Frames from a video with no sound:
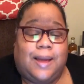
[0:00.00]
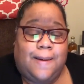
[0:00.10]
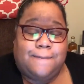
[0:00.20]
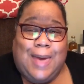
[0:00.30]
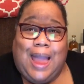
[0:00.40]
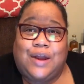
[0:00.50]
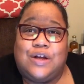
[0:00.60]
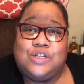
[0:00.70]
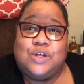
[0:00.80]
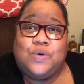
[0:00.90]
and backing
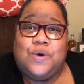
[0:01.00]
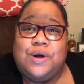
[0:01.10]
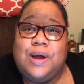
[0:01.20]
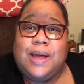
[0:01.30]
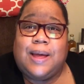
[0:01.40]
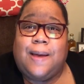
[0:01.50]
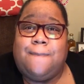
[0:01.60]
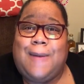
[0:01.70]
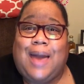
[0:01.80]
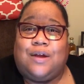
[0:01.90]
into the corner
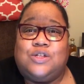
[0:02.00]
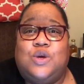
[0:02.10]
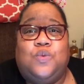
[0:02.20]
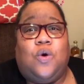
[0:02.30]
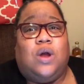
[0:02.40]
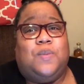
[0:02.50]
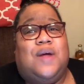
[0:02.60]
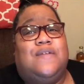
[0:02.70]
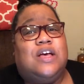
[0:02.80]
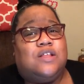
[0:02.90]
and backing into the wall or
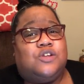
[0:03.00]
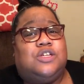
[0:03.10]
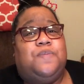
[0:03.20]
whatever she